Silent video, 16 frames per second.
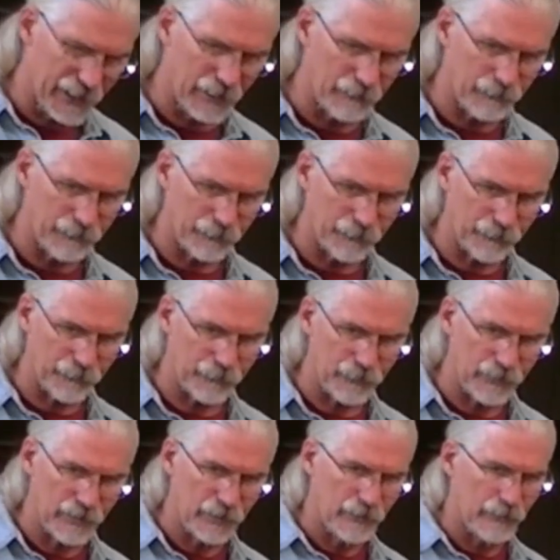Now,
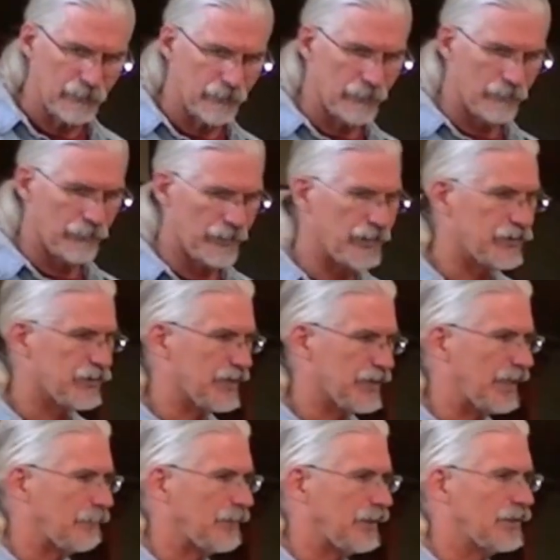this
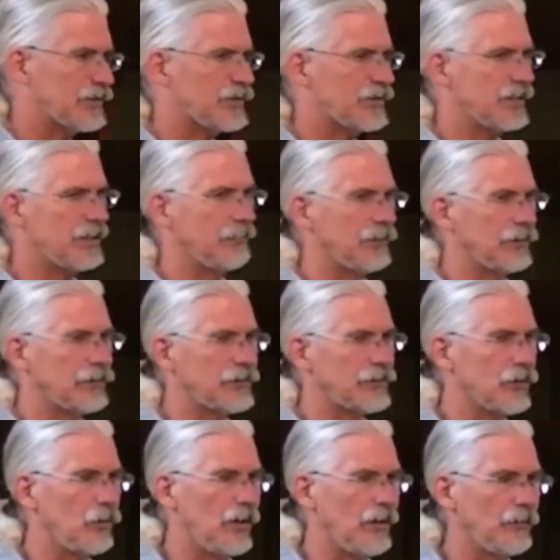statement is
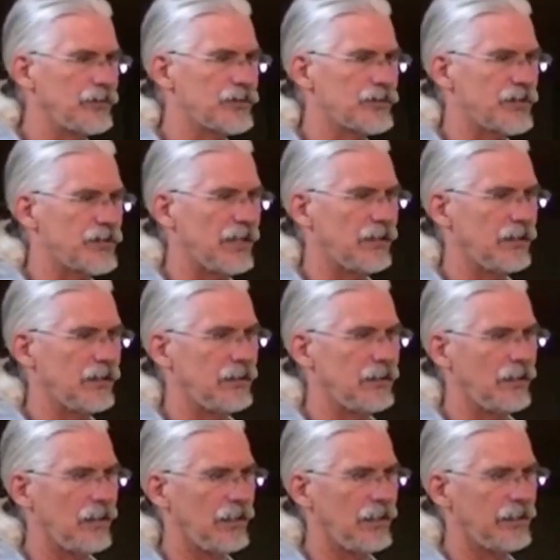similar to what was
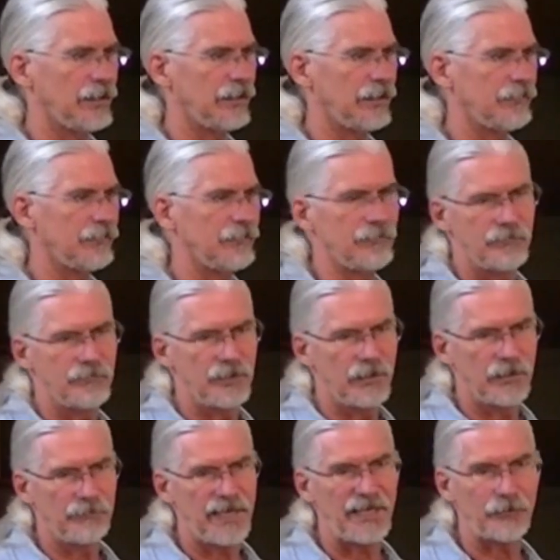stated uh, in
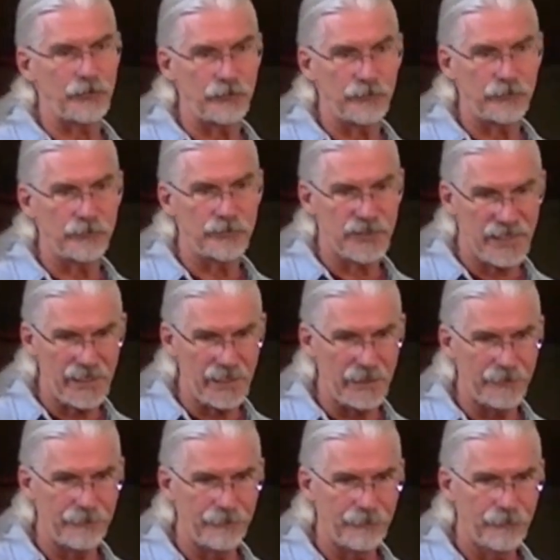uh, Matthew
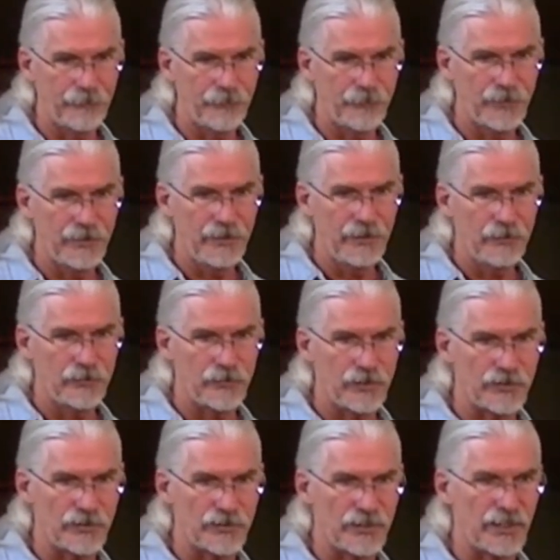10.
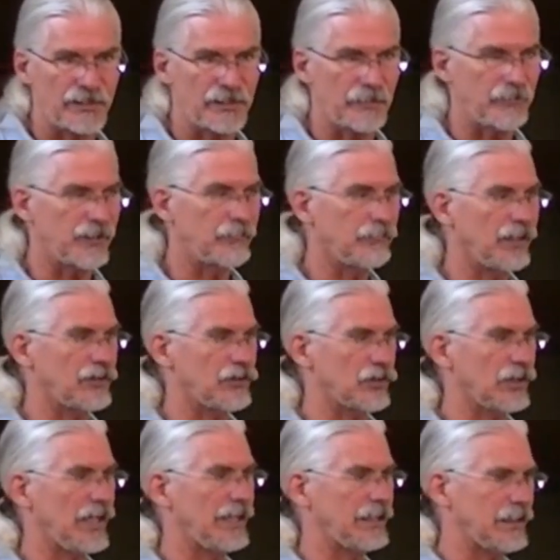Jesus said something
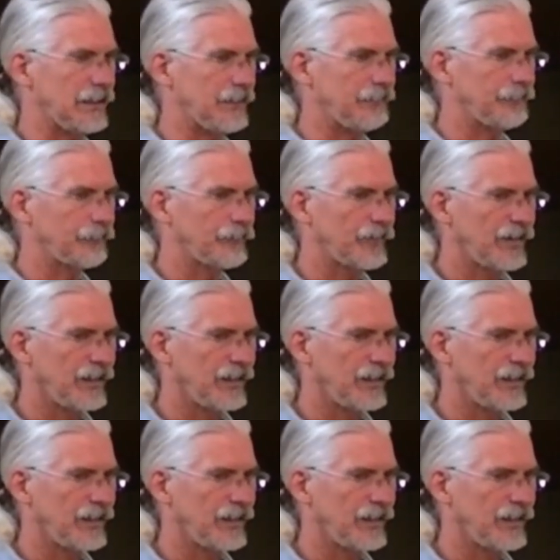much like it.